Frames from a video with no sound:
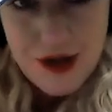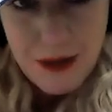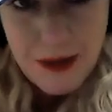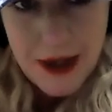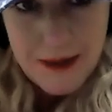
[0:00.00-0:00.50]
to the
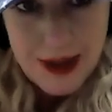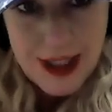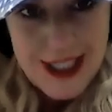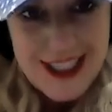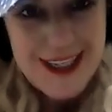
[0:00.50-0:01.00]

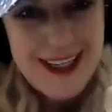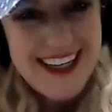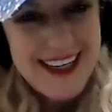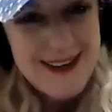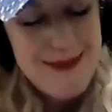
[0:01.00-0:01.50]
public.
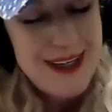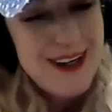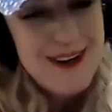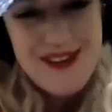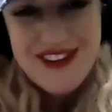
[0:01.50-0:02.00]
But
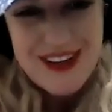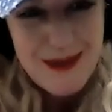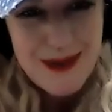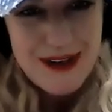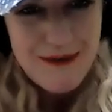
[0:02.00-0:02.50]
obviously it's
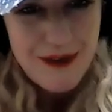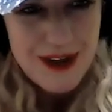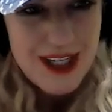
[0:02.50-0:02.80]
working for